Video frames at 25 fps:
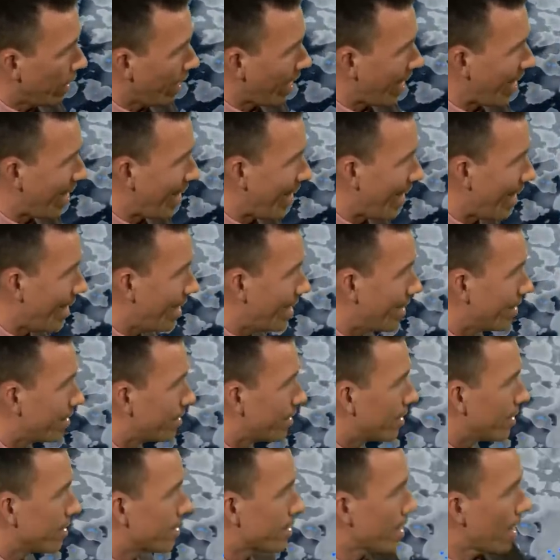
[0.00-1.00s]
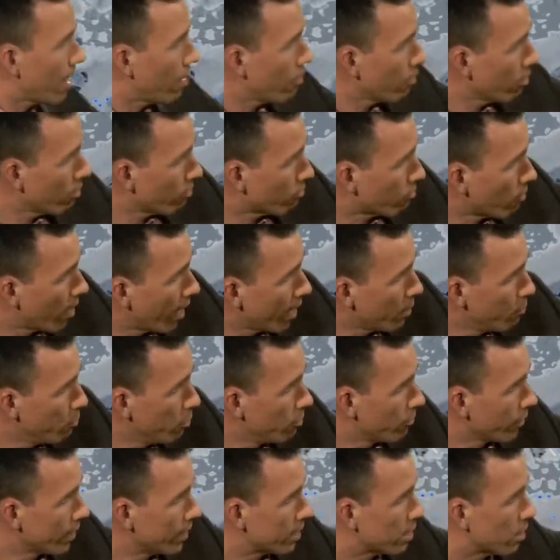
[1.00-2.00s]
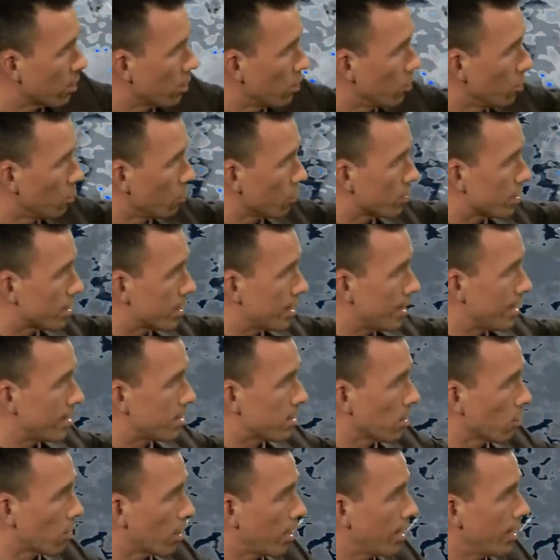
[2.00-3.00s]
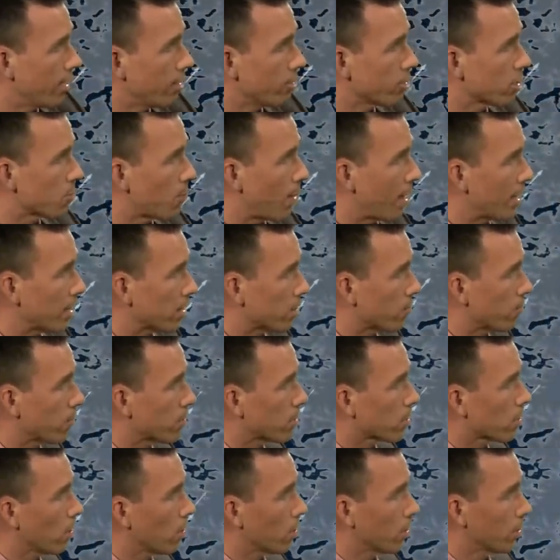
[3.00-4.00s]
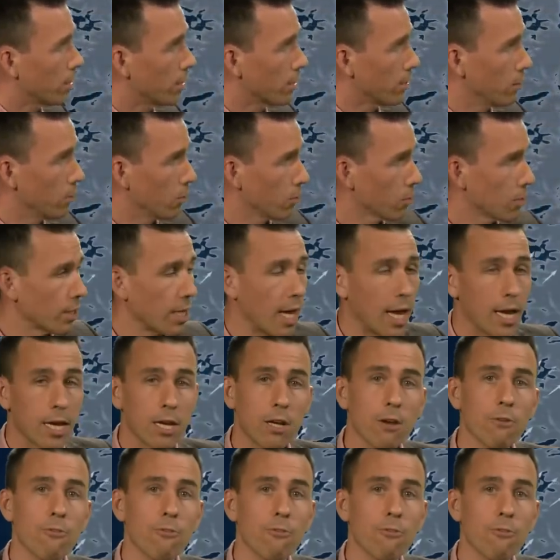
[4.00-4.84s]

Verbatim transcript: And this area of rain moving to the North Sea, so clearer spells for Scotland and Northern Ireland.